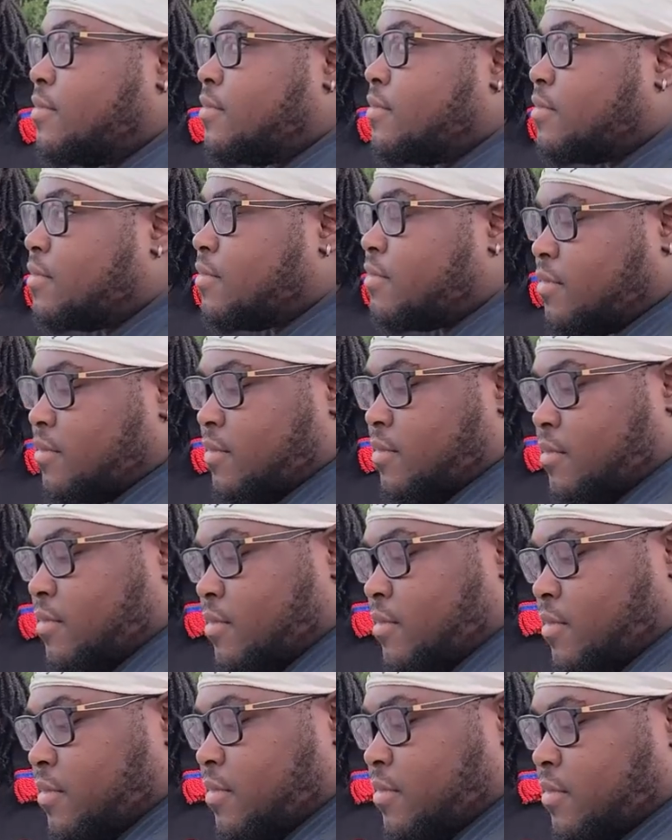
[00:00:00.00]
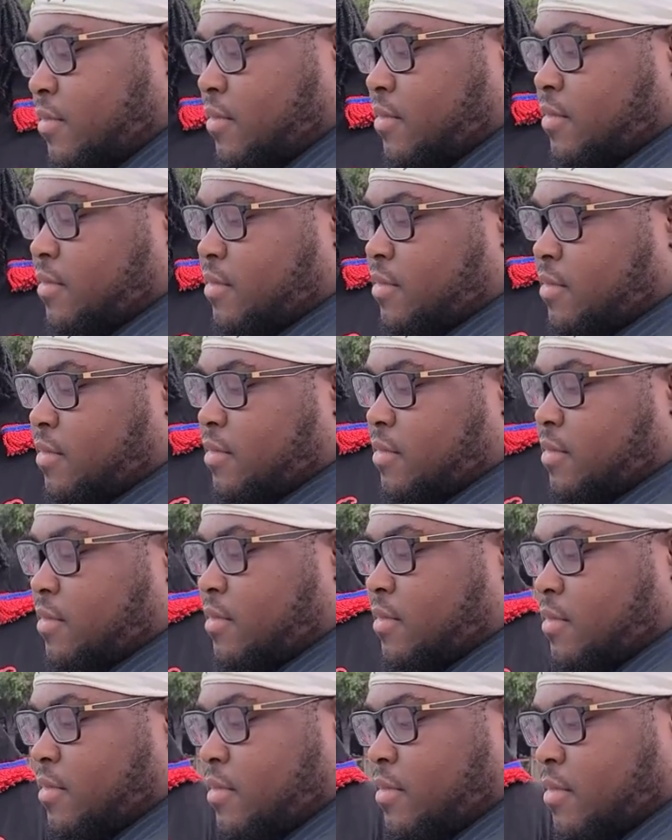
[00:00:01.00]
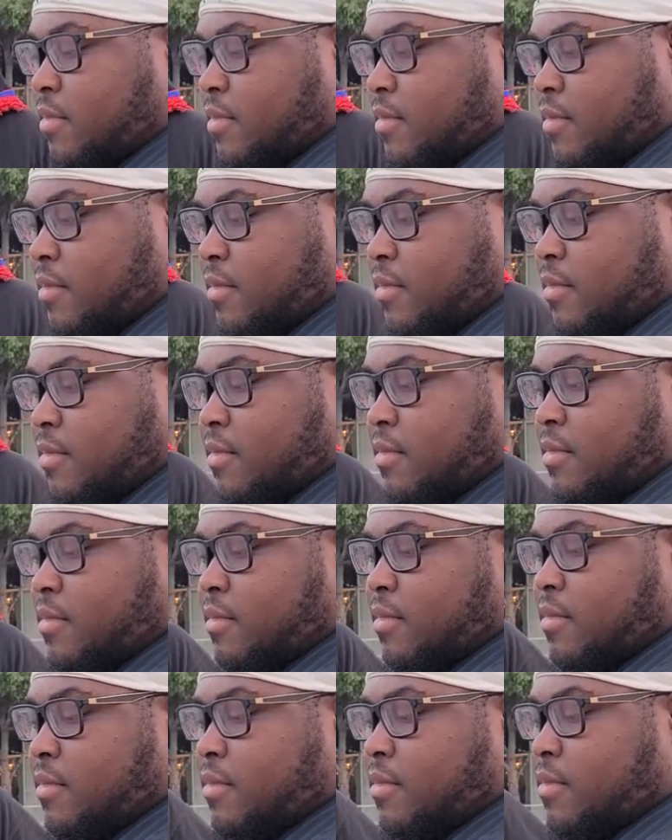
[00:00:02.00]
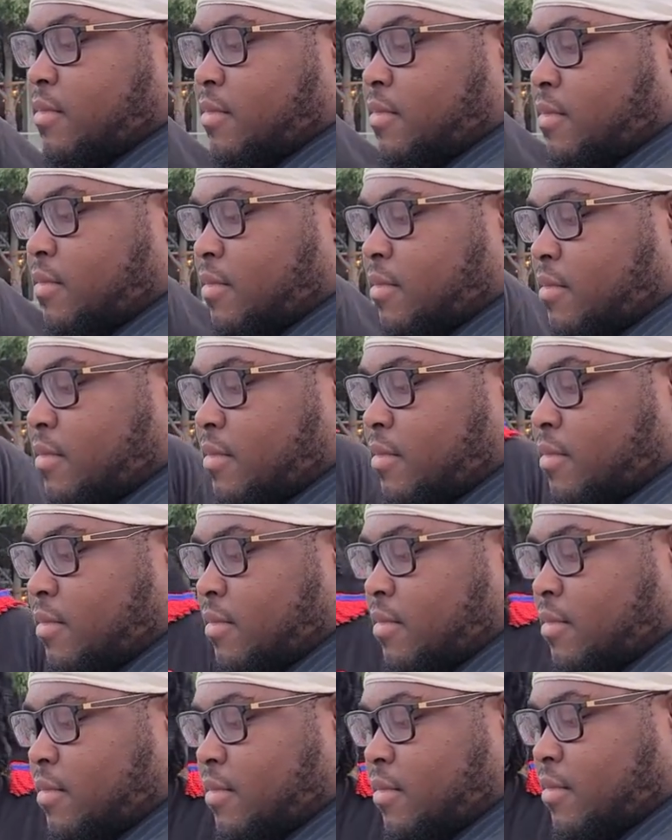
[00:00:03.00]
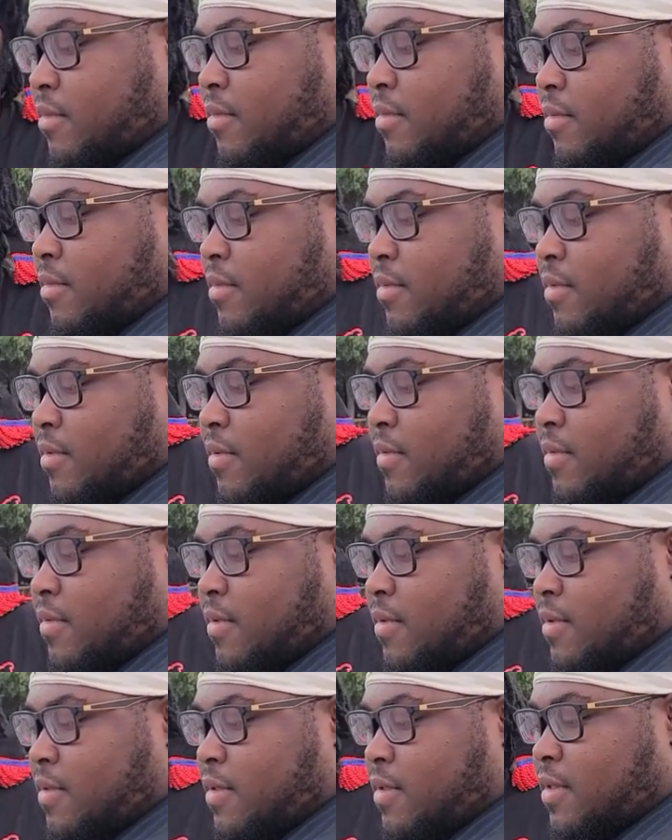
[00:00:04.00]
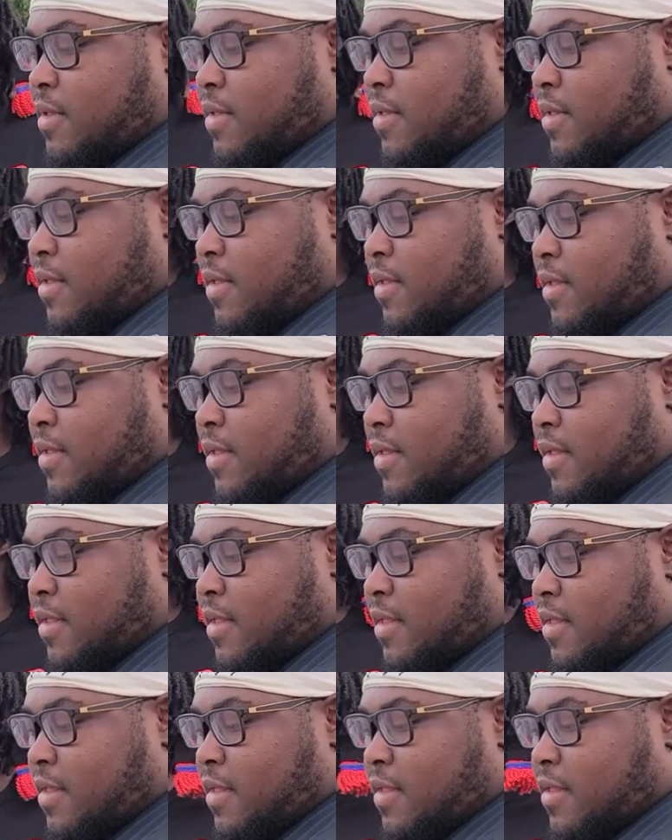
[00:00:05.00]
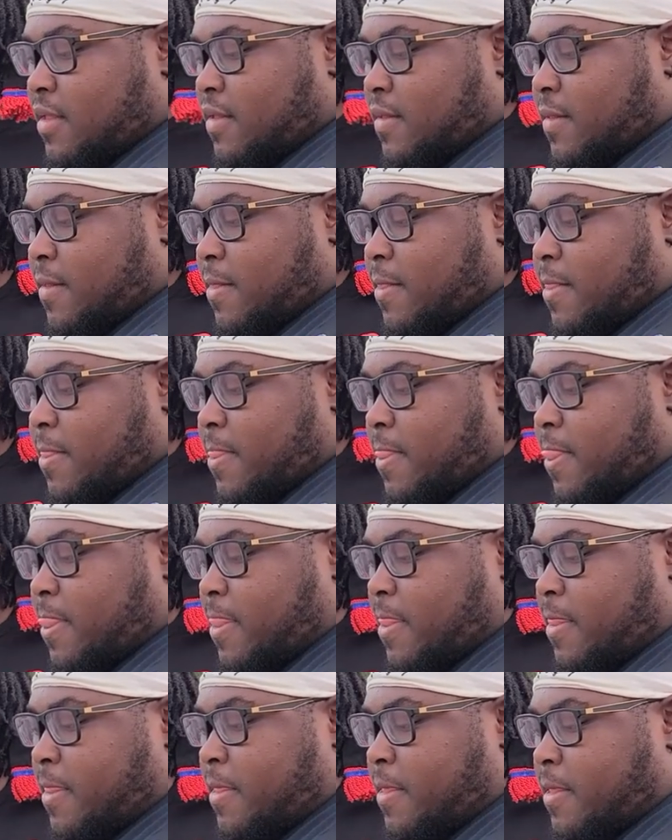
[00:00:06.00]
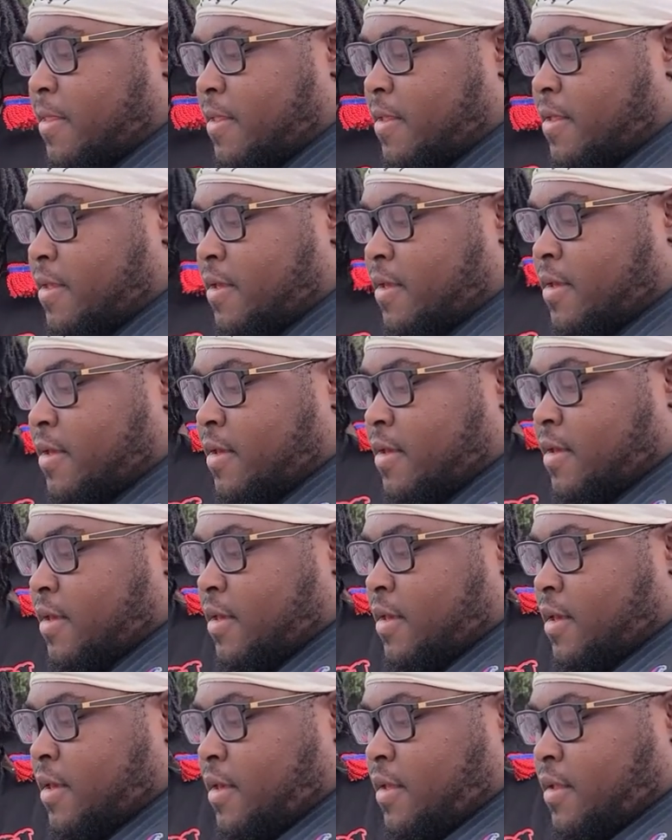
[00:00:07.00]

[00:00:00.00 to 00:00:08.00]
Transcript: [no speech]